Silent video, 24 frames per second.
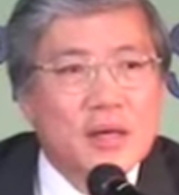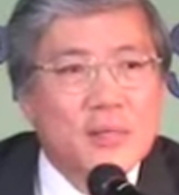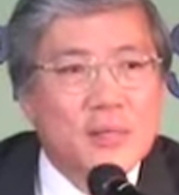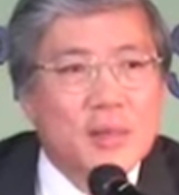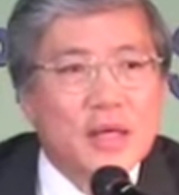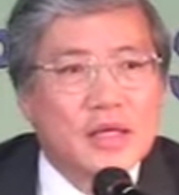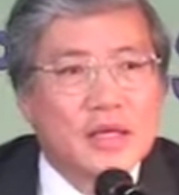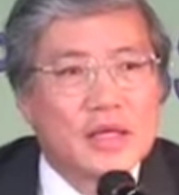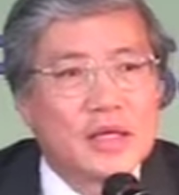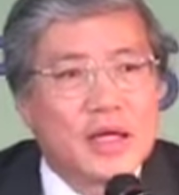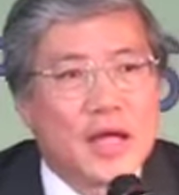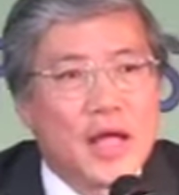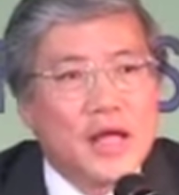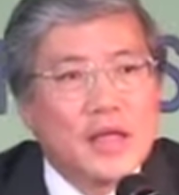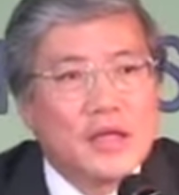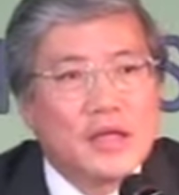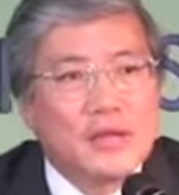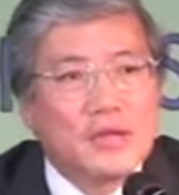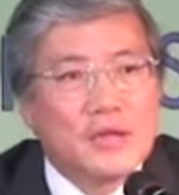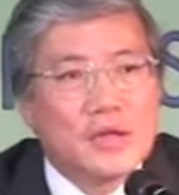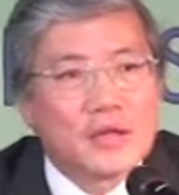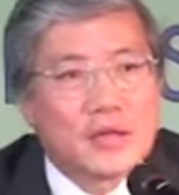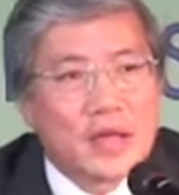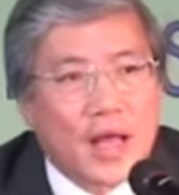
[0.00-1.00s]
But at the end
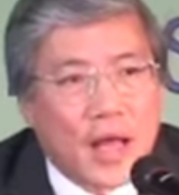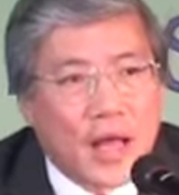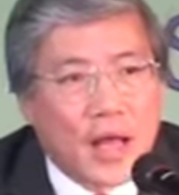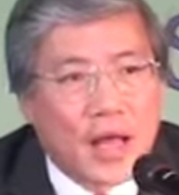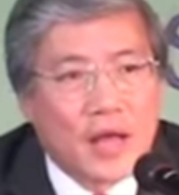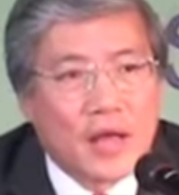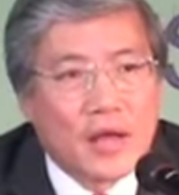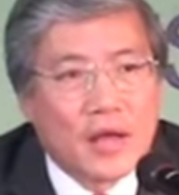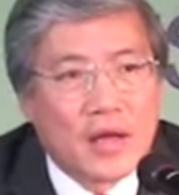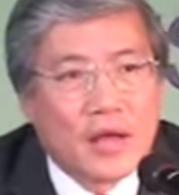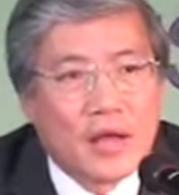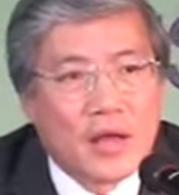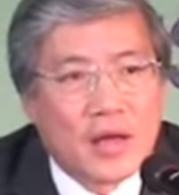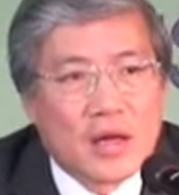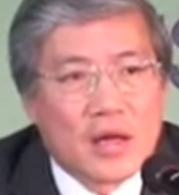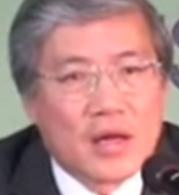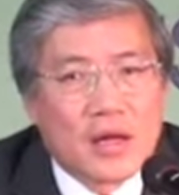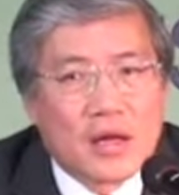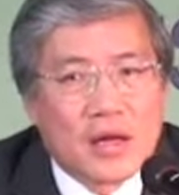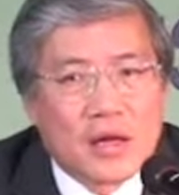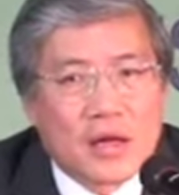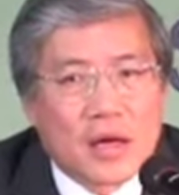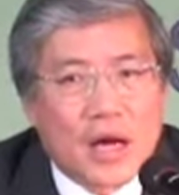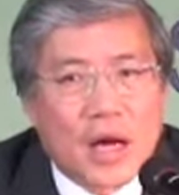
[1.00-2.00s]
of the day,
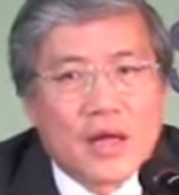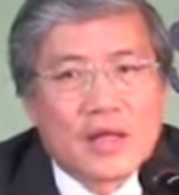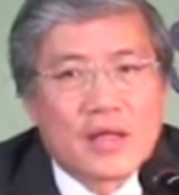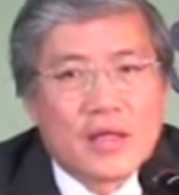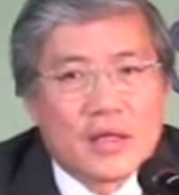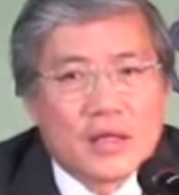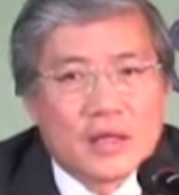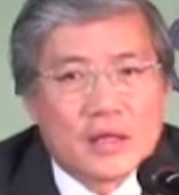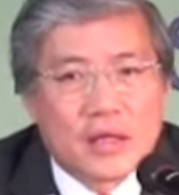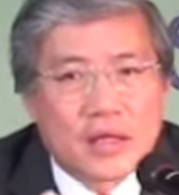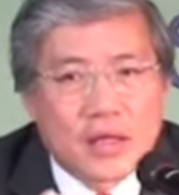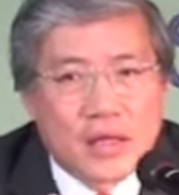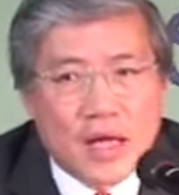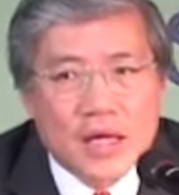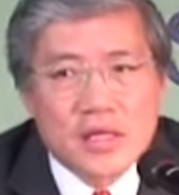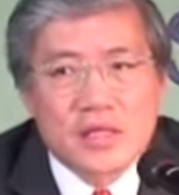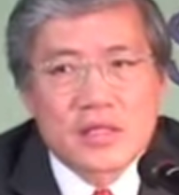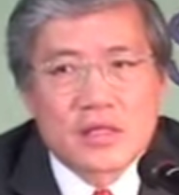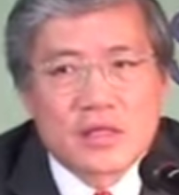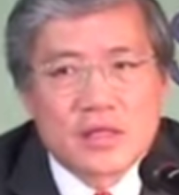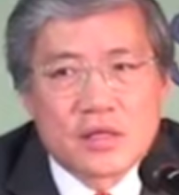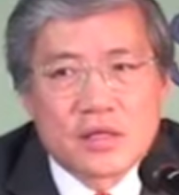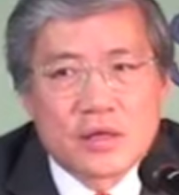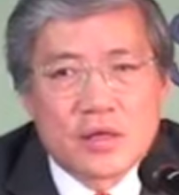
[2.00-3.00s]
I think the
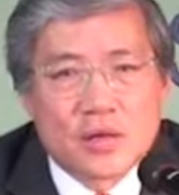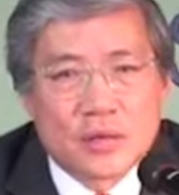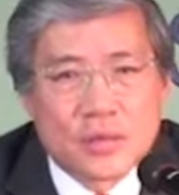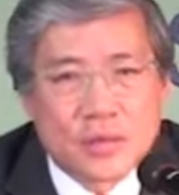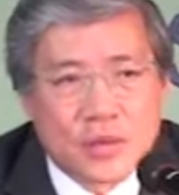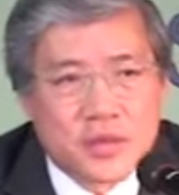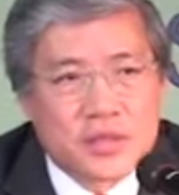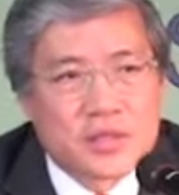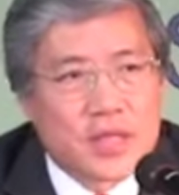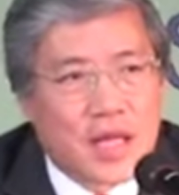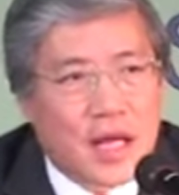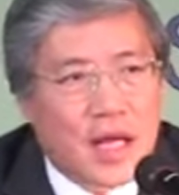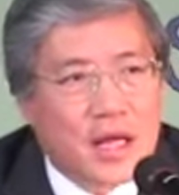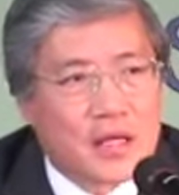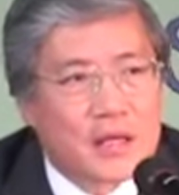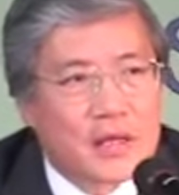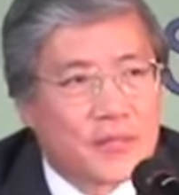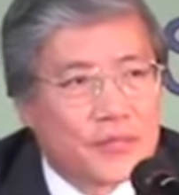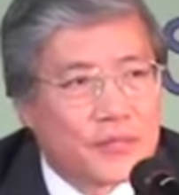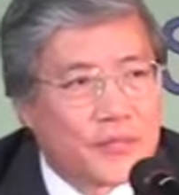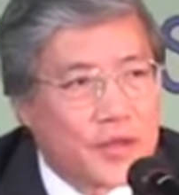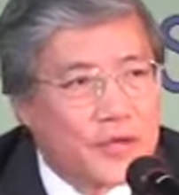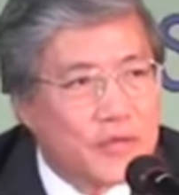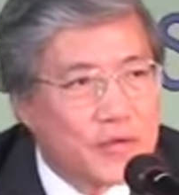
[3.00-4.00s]
lesson was that
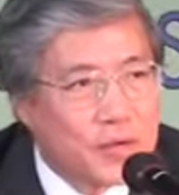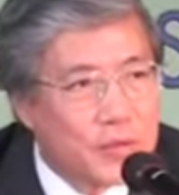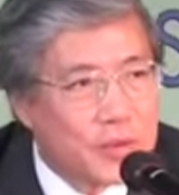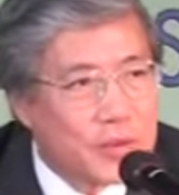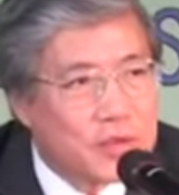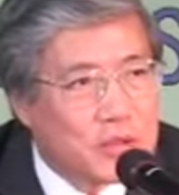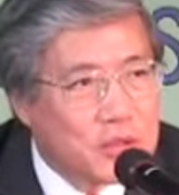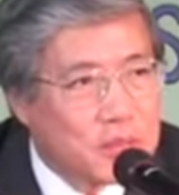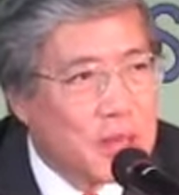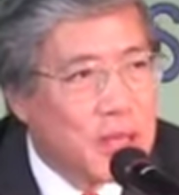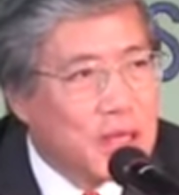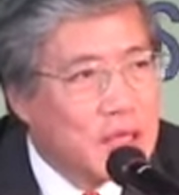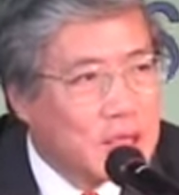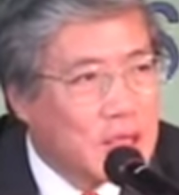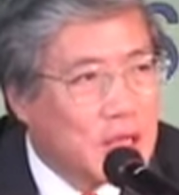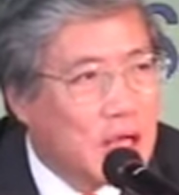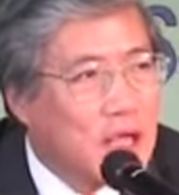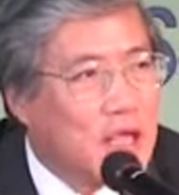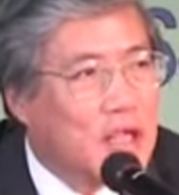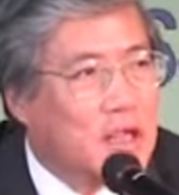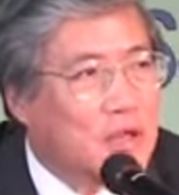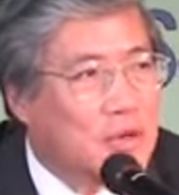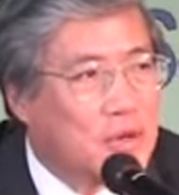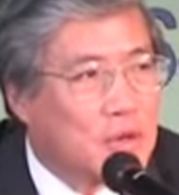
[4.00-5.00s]
if you want to
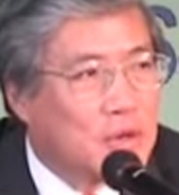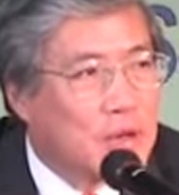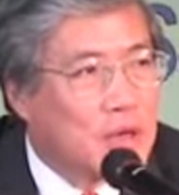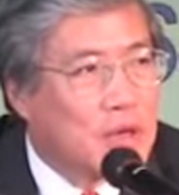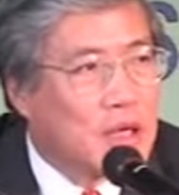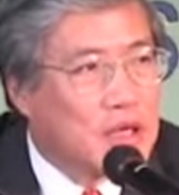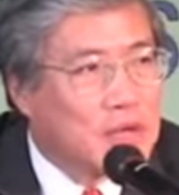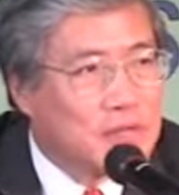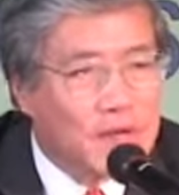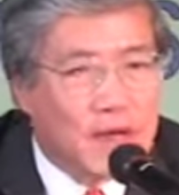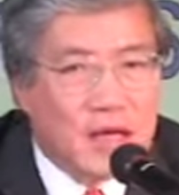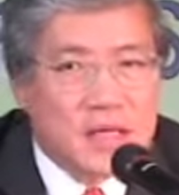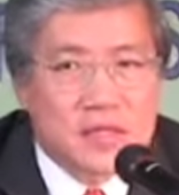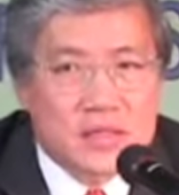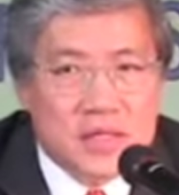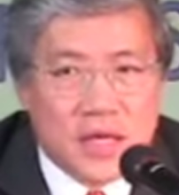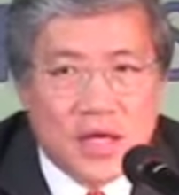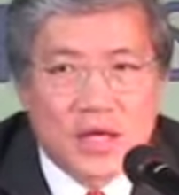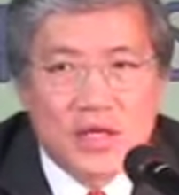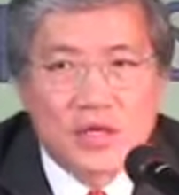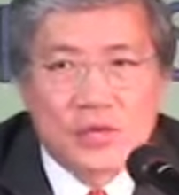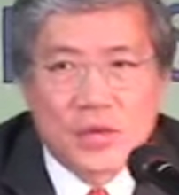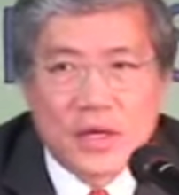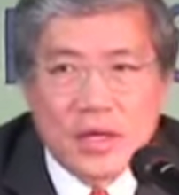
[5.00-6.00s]
maintain your advanced
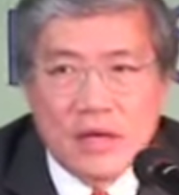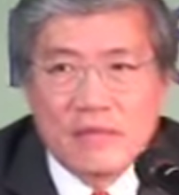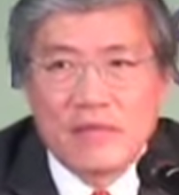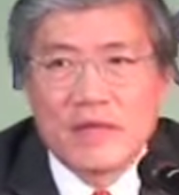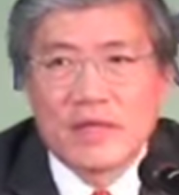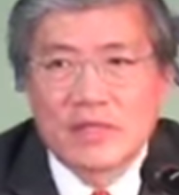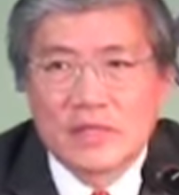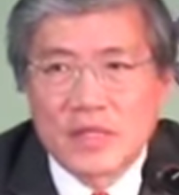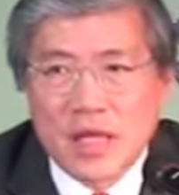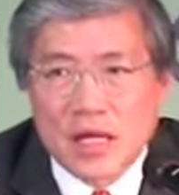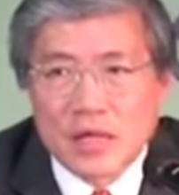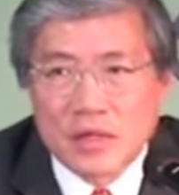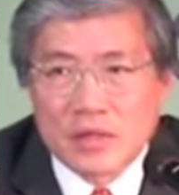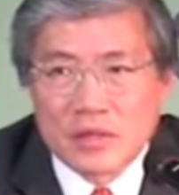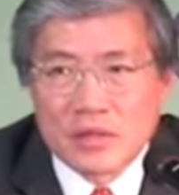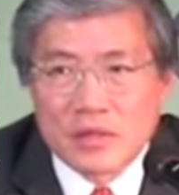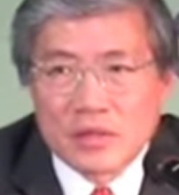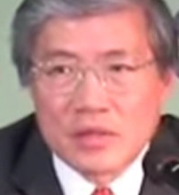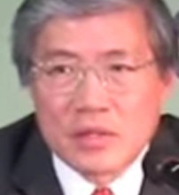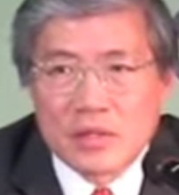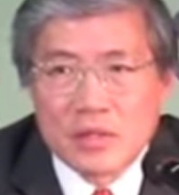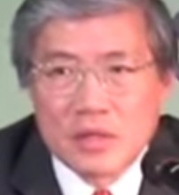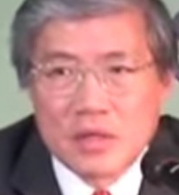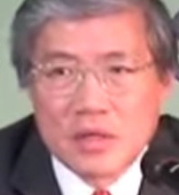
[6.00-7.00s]
country living
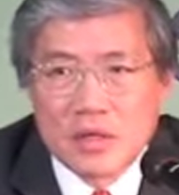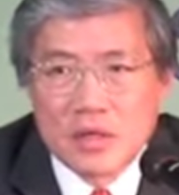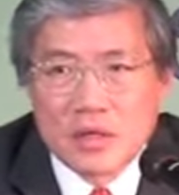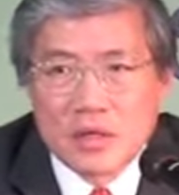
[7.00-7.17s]
standards